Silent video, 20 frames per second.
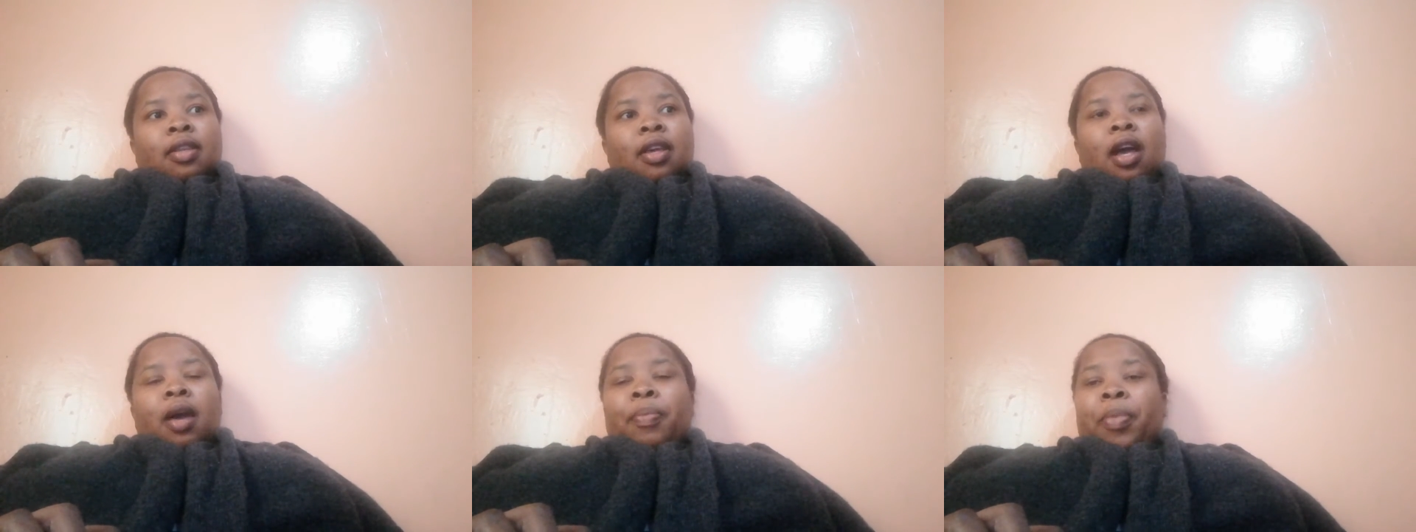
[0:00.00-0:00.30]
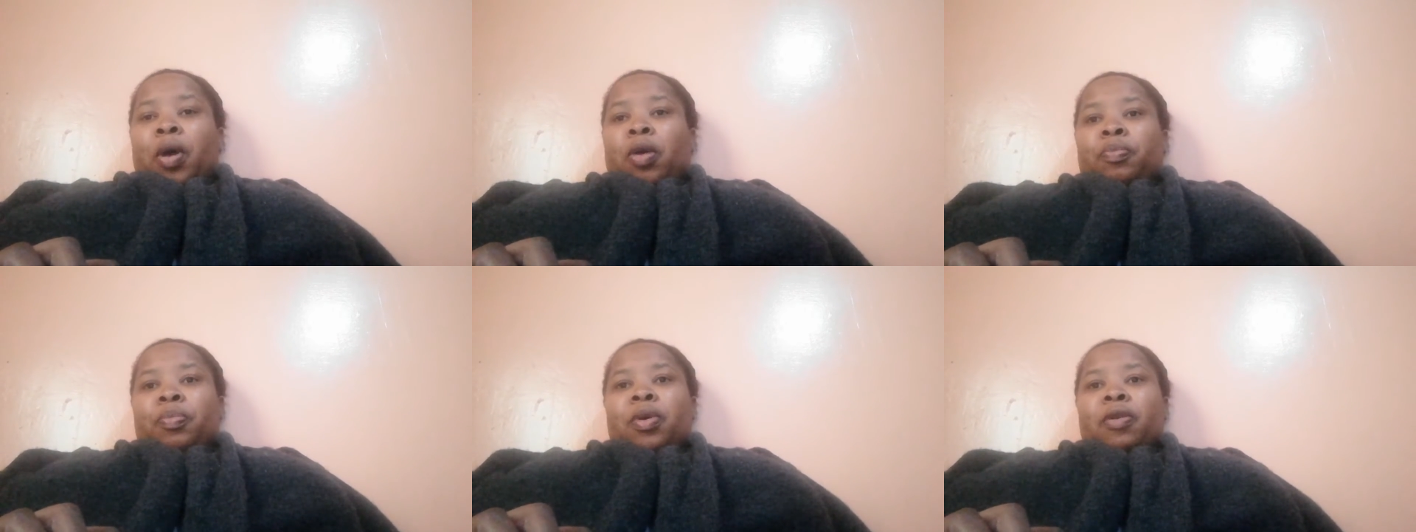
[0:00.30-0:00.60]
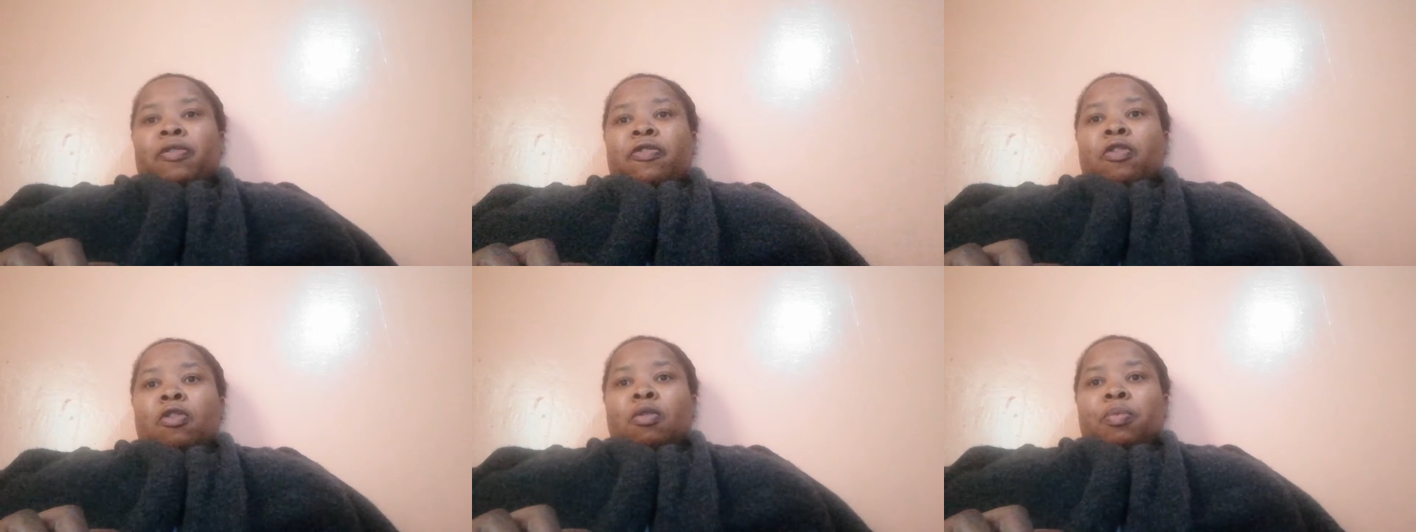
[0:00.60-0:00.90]
about
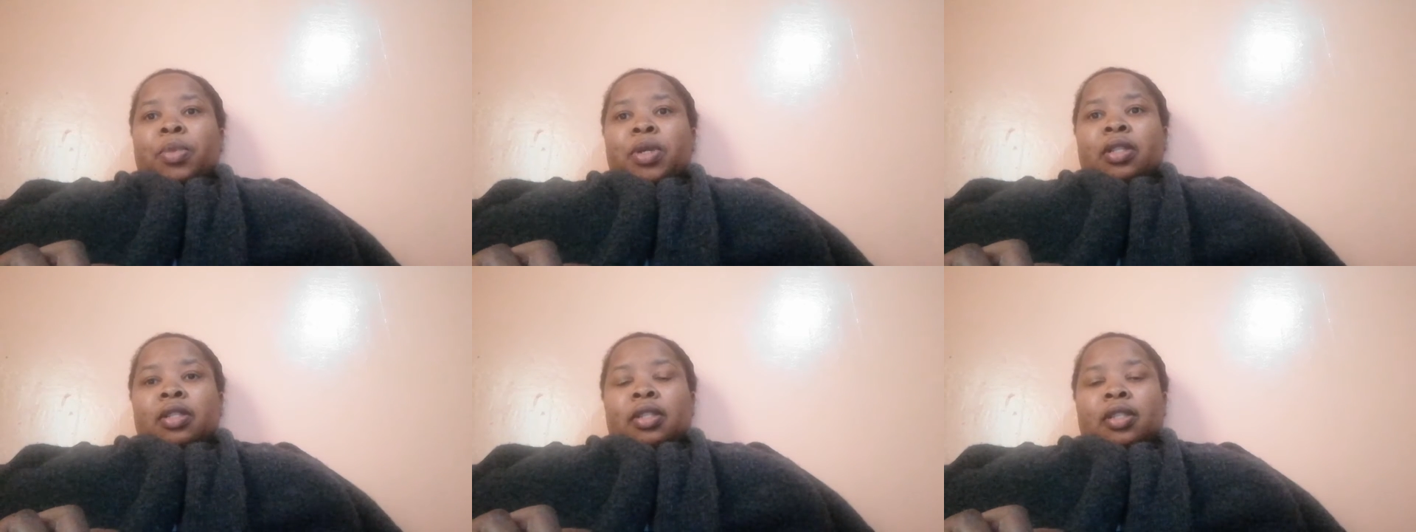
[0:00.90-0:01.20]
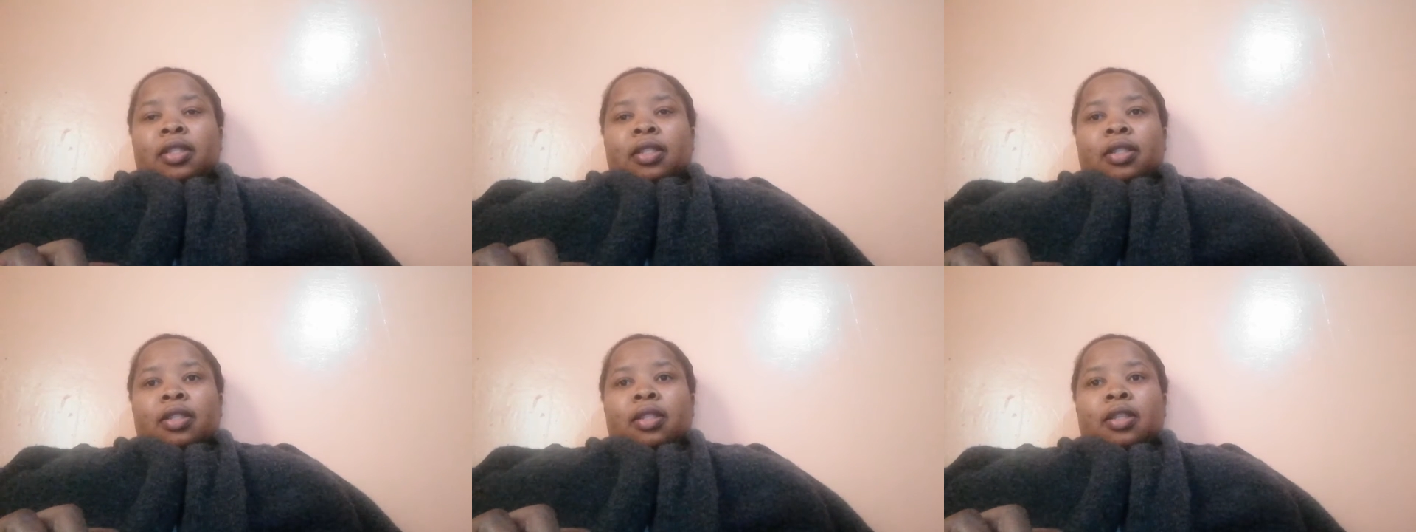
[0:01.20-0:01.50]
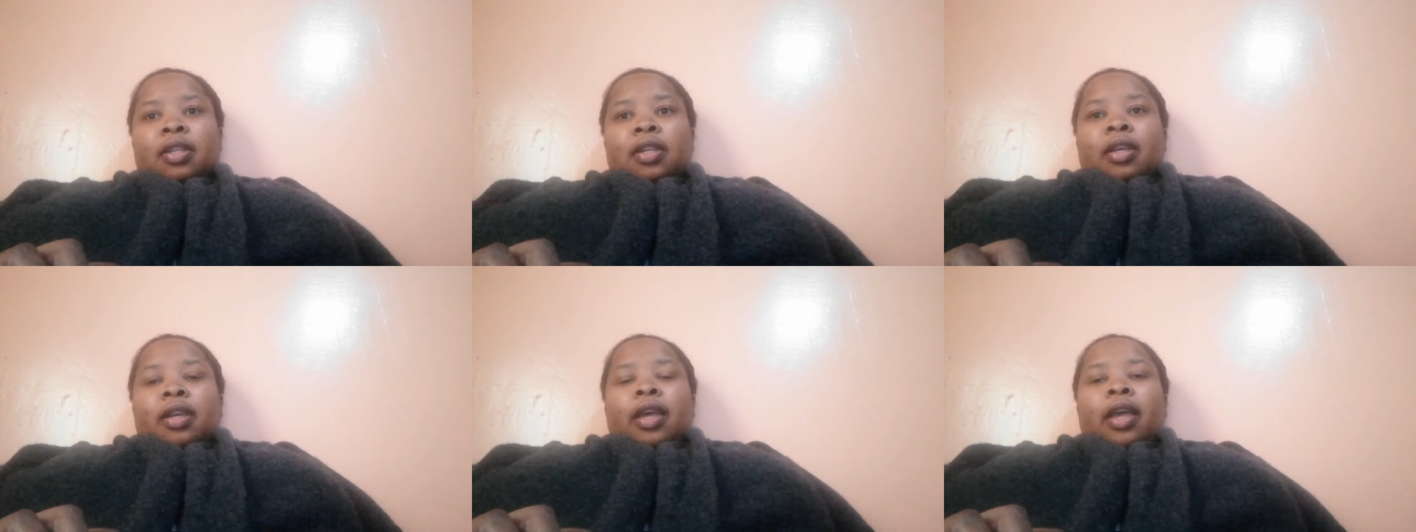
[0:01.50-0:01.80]
performance,
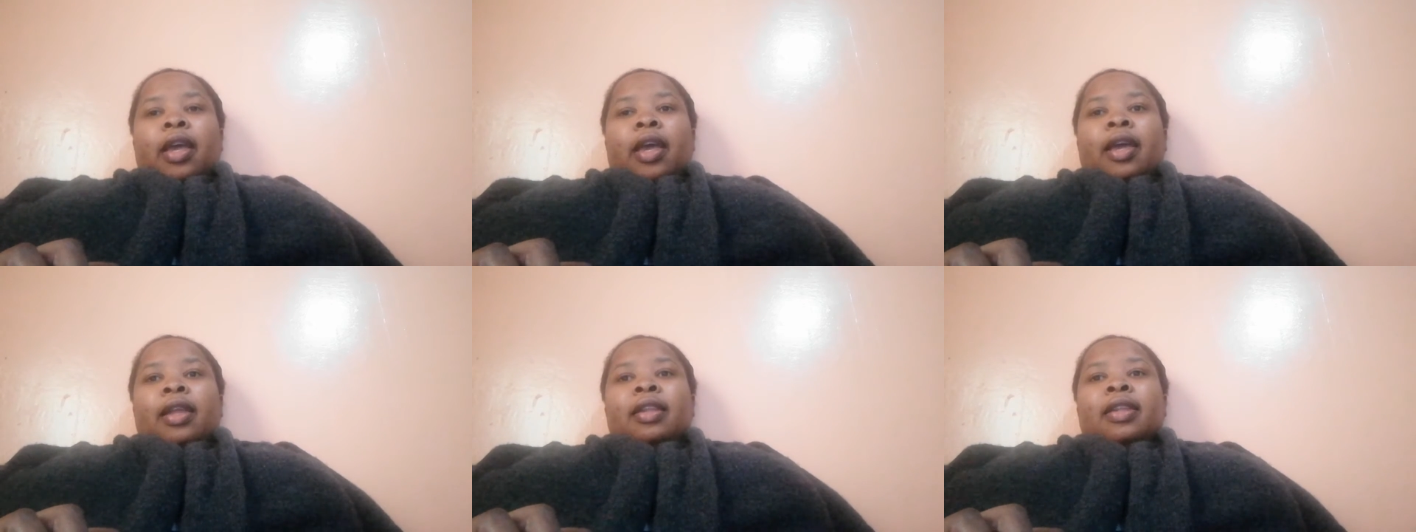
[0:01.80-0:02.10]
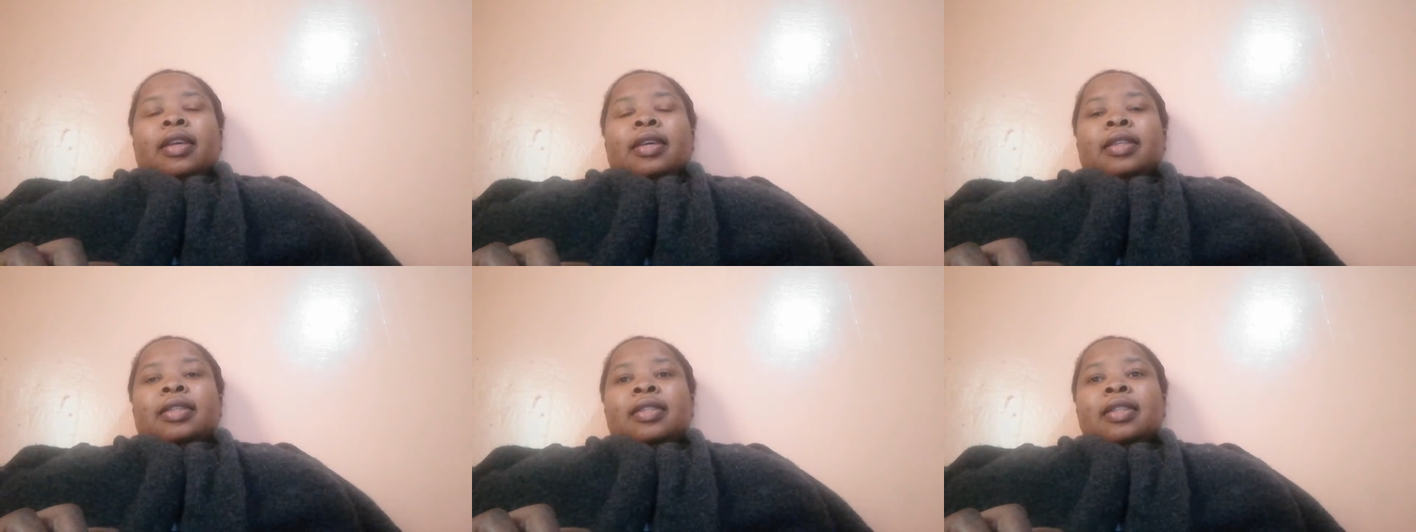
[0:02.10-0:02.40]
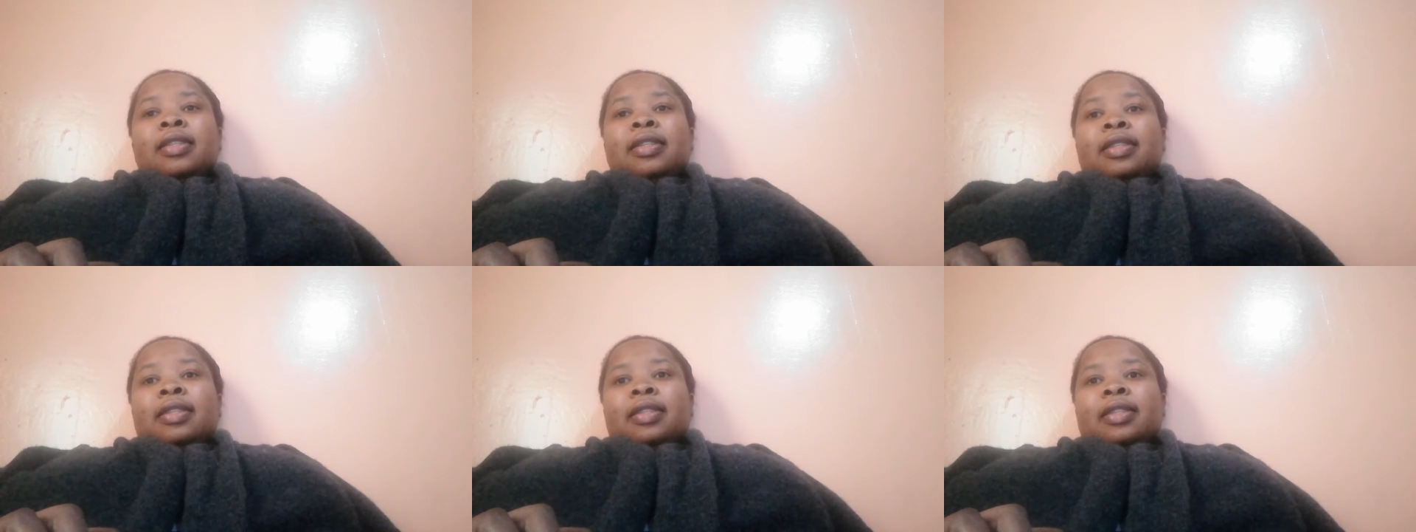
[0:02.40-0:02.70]
and it
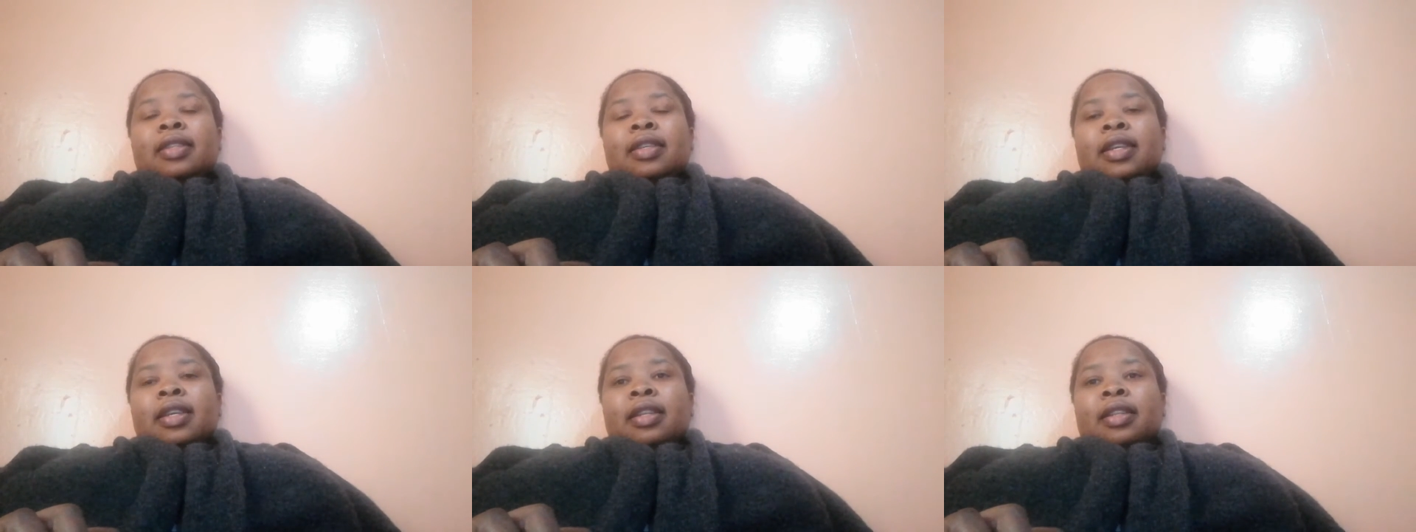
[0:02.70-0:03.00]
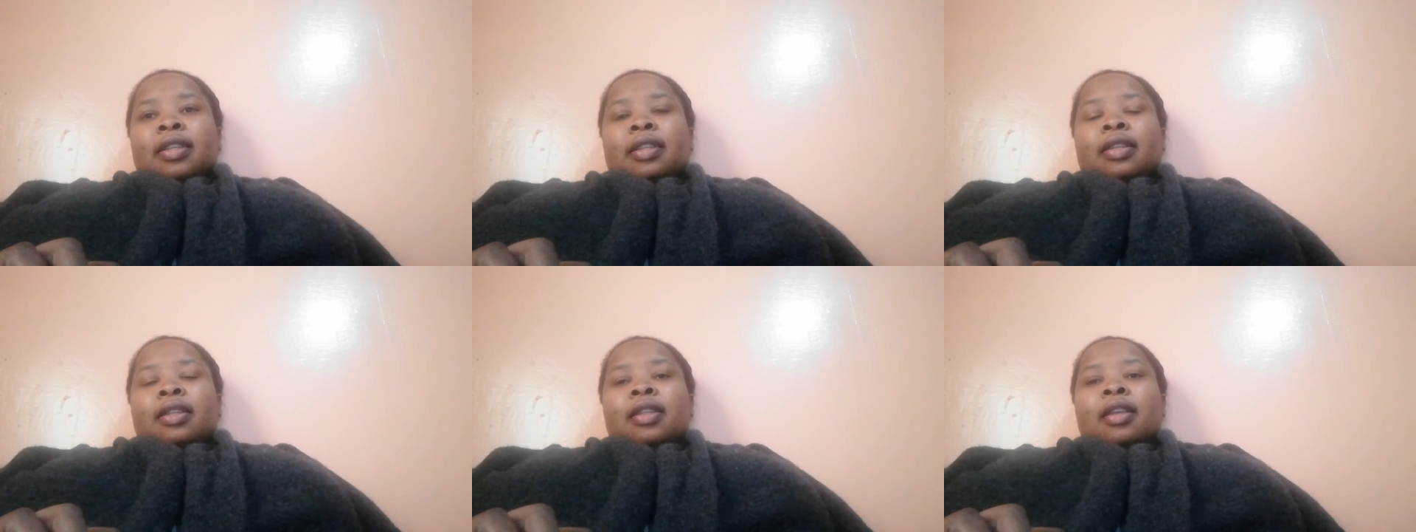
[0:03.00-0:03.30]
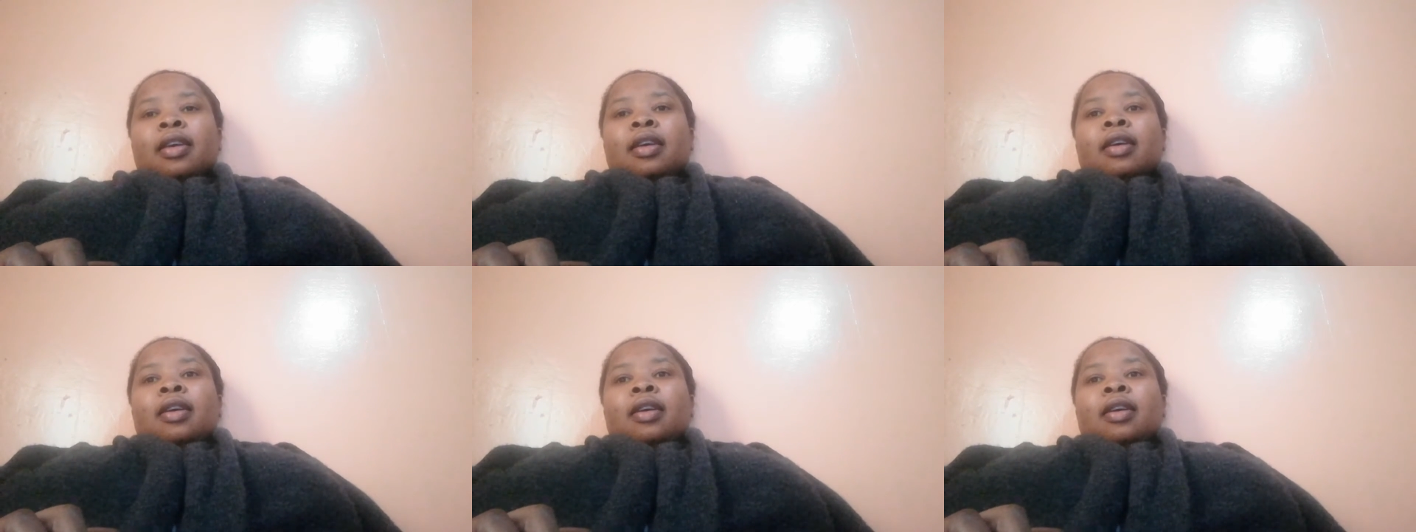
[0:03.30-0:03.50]
assists in